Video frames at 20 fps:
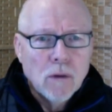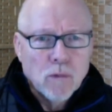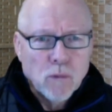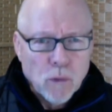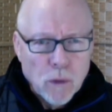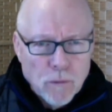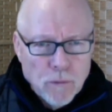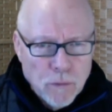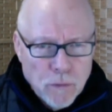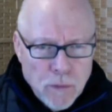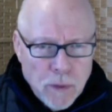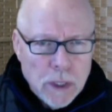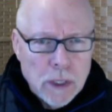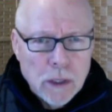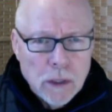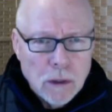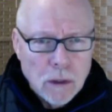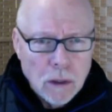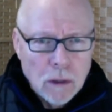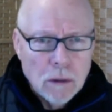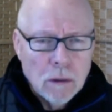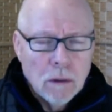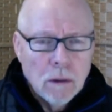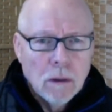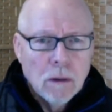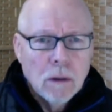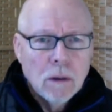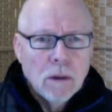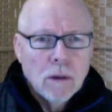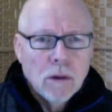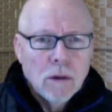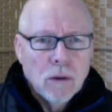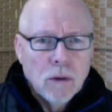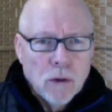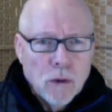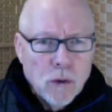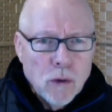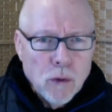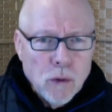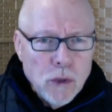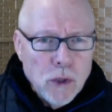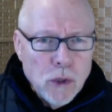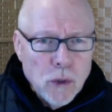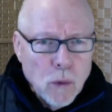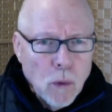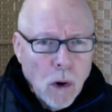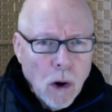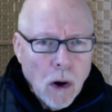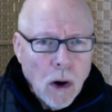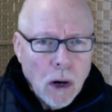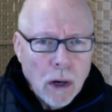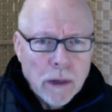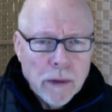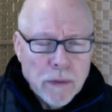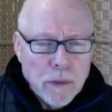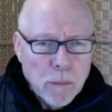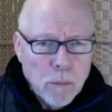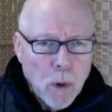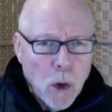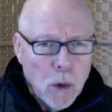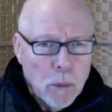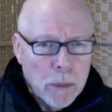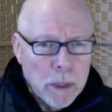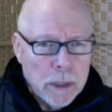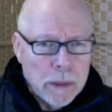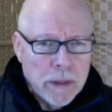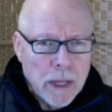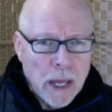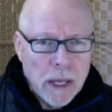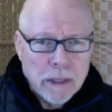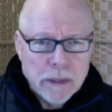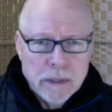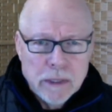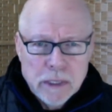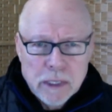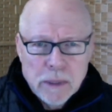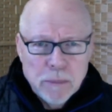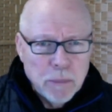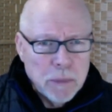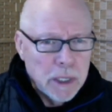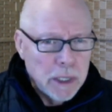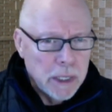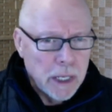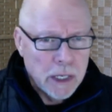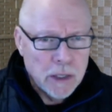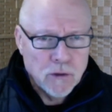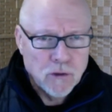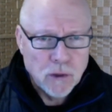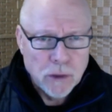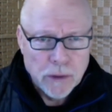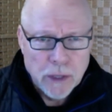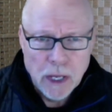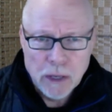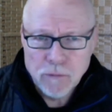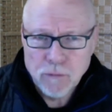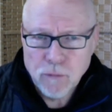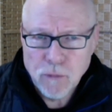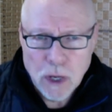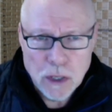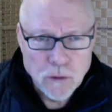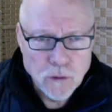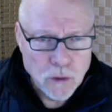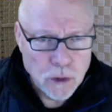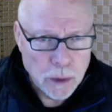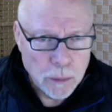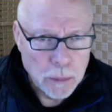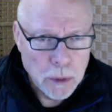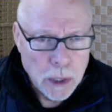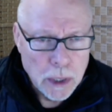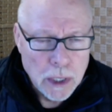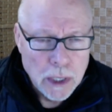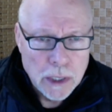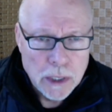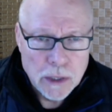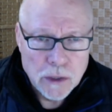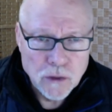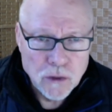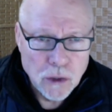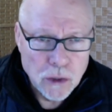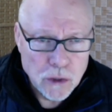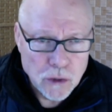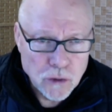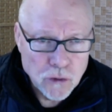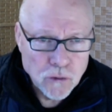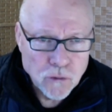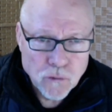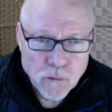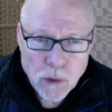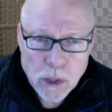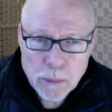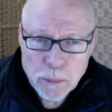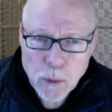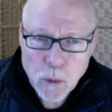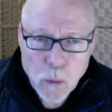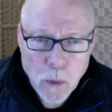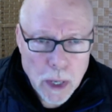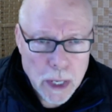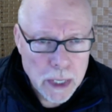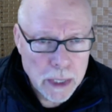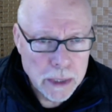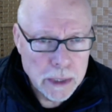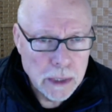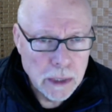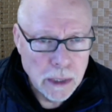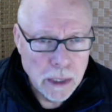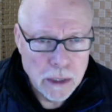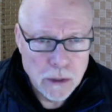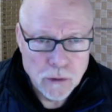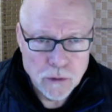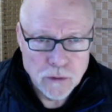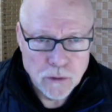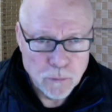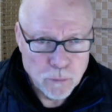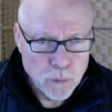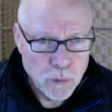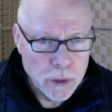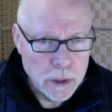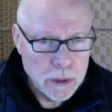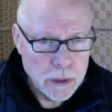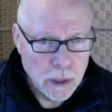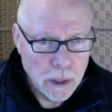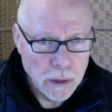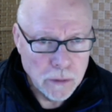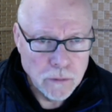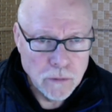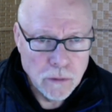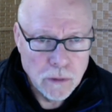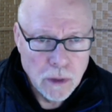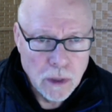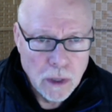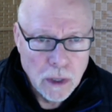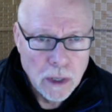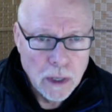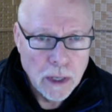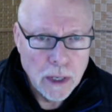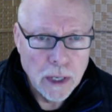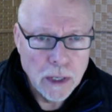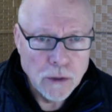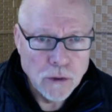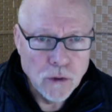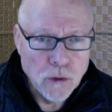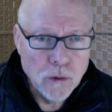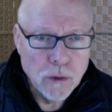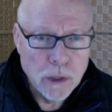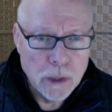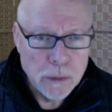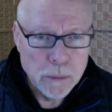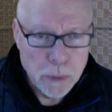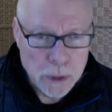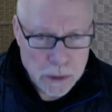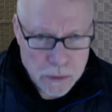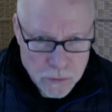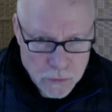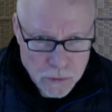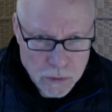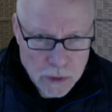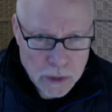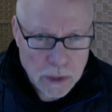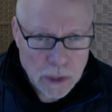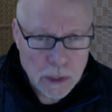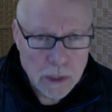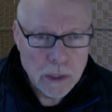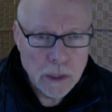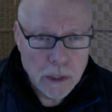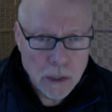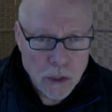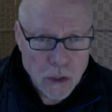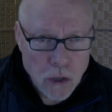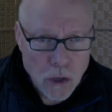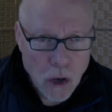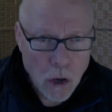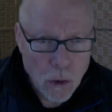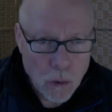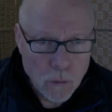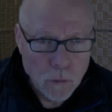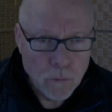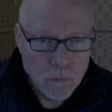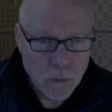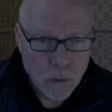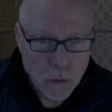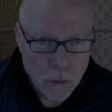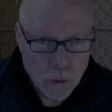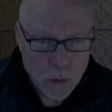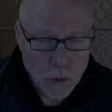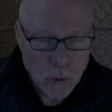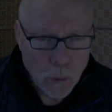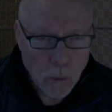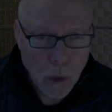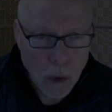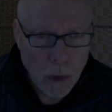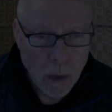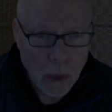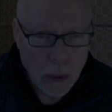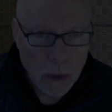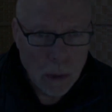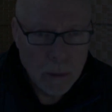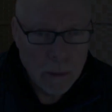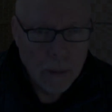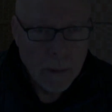reveal who you are in the moment. That deep connection, that friendship is going to strip away any layers of pretense and you're going to be seen and known for who you are.